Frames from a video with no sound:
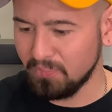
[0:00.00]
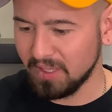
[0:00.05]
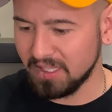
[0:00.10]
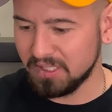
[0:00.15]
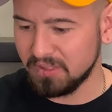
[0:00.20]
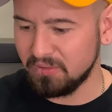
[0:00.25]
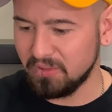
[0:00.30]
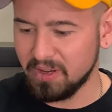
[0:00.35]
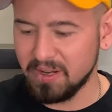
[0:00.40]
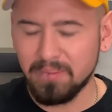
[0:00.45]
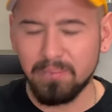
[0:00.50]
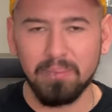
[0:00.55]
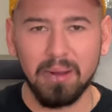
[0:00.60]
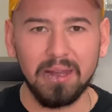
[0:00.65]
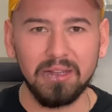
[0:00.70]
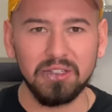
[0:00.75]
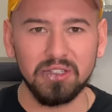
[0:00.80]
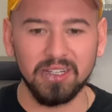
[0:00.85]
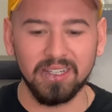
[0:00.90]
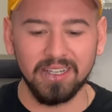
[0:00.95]
it's very
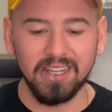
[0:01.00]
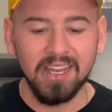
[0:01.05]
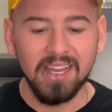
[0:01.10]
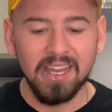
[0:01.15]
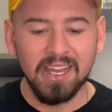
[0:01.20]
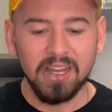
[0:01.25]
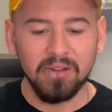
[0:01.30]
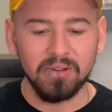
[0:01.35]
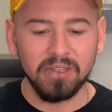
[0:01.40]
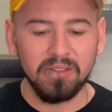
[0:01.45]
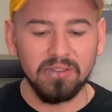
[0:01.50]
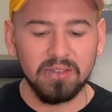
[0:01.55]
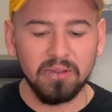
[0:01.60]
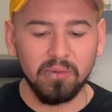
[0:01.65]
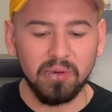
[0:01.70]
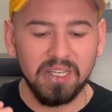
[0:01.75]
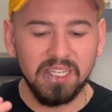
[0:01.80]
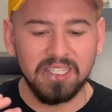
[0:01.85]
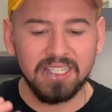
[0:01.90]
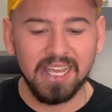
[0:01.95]
pungent. When you,
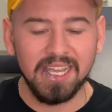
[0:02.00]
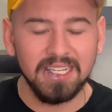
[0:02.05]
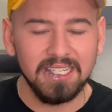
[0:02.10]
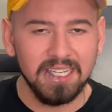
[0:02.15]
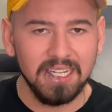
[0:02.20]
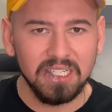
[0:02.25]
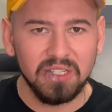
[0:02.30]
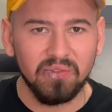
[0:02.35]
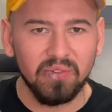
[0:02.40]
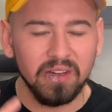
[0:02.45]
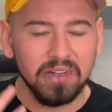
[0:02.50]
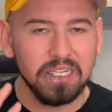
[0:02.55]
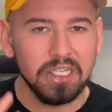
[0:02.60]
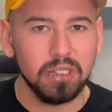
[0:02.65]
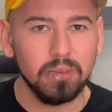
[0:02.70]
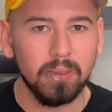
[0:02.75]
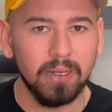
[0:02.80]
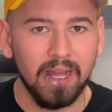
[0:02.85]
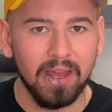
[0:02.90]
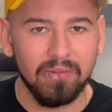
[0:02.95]
when you taste it, it's very
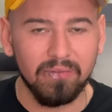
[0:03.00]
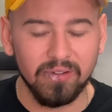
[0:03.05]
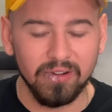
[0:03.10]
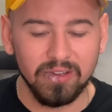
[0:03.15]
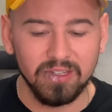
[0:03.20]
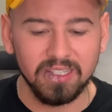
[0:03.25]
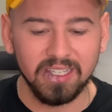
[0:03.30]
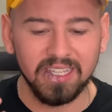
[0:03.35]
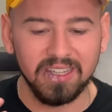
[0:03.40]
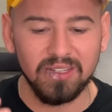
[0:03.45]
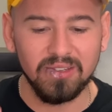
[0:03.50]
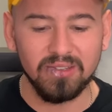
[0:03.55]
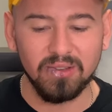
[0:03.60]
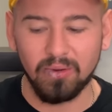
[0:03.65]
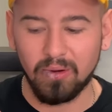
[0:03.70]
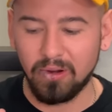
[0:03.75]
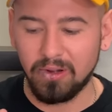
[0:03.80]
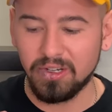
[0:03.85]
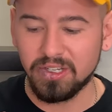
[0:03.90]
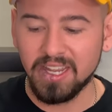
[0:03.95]
sweet at first, get those
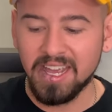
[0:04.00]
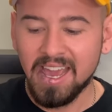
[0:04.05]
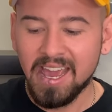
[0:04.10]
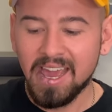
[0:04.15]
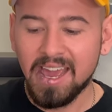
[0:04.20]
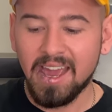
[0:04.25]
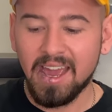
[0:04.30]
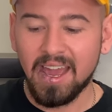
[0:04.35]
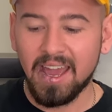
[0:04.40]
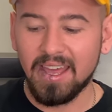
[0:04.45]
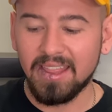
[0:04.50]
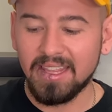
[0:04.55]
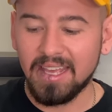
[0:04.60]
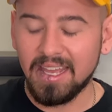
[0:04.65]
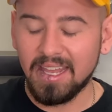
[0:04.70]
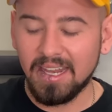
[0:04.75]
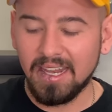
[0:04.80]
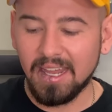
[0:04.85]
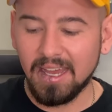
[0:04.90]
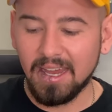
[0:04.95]
orange, and
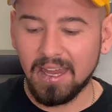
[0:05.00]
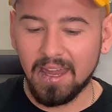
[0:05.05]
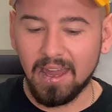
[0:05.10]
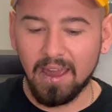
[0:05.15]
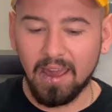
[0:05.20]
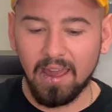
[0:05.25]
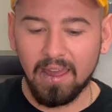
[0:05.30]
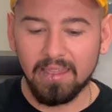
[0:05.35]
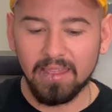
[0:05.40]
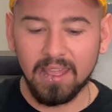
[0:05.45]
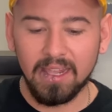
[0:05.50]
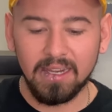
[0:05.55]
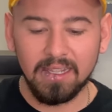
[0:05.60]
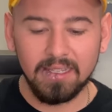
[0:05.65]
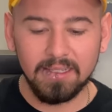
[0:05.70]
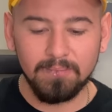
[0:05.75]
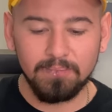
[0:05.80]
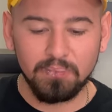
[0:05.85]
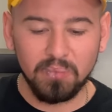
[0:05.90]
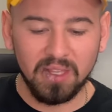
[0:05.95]
then, uh, and then
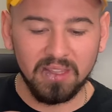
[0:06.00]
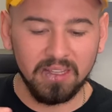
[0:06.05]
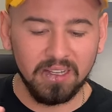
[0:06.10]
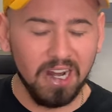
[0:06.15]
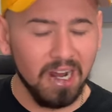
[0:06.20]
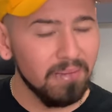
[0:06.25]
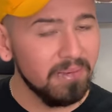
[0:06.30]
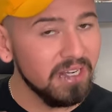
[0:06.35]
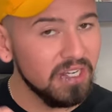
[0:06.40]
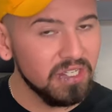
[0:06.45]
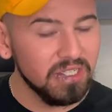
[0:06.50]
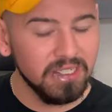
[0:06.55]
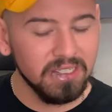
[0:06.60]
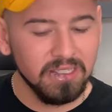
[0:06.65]
it, the carbonation